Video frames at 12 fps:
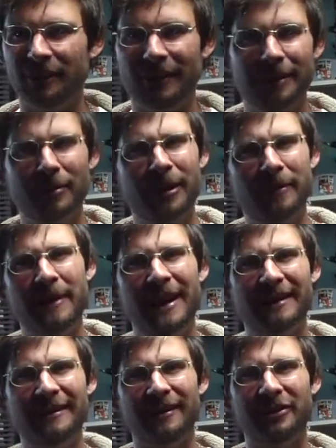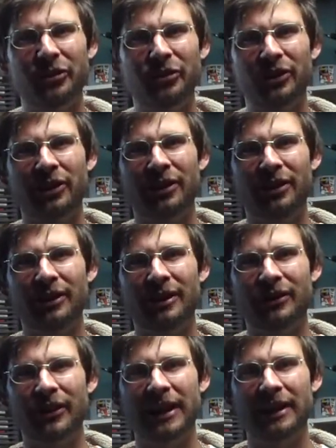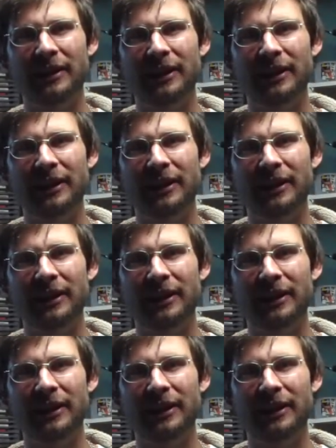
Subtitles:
Well, I brought it back there. I told the girl, I was like,